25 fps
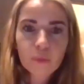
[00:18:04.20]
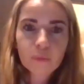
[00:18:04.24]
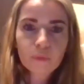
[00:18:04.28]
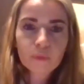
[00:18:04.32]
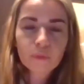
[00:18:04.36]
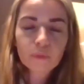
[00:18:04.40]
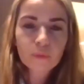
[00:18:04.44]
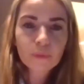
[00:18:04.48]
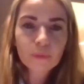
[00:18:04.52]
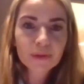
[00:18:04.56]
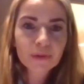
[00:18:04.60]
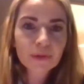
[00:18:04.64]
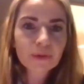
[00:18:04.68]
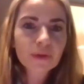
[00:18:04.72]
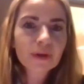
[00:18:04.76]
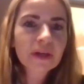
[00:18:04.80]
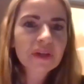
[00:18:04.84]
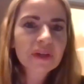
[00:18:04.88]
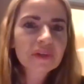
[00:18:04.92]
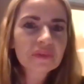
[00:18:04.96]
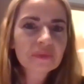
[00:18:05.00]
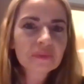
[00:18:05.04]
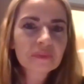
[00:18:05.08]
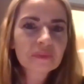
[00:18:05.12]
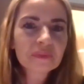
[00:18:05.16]
when you're kind
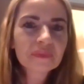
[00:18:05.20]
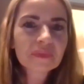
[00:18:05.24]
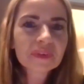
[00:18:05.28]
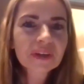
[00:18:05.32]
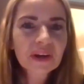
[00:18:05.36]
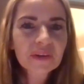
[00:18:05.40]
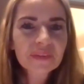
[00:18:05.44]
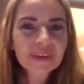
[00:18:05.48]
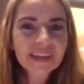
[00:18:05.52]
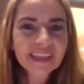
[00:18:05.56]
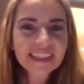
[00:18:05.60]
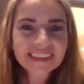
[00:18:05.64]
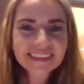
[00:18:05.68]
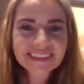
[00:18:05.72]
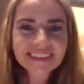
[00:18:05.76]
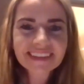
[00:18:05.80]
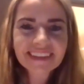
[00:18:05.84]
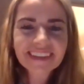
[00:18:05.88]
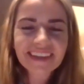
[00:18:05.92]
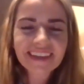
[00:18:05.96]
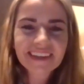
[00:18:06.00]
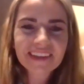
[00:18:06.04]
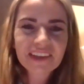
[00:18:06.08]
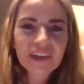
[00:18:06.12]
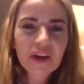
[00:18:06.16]
of going into
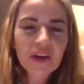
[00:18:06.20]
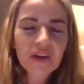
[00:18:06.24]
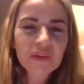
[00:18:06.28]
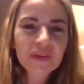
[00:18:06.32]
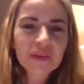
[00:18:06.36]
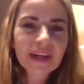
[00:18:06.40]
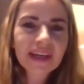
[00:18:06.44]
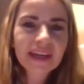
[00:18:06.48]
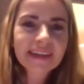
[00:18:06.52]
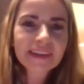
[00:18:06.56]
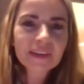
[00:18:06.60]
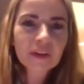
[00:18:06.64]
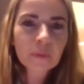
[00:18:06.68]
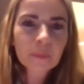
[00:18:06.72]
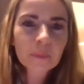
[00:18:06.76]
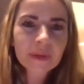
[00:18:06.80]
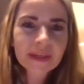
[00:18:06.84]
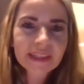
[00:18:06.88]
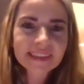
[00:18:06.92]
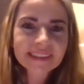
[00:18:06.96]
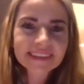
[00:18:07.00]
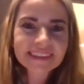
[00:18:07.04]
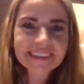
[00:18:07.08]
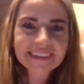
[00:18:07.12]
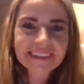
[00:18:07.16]
the unknown a little
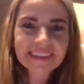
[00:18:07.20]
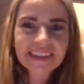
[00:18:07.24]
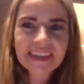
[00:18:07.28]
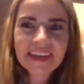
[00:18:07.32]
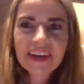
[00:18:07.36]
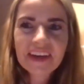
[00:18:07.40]
bit. And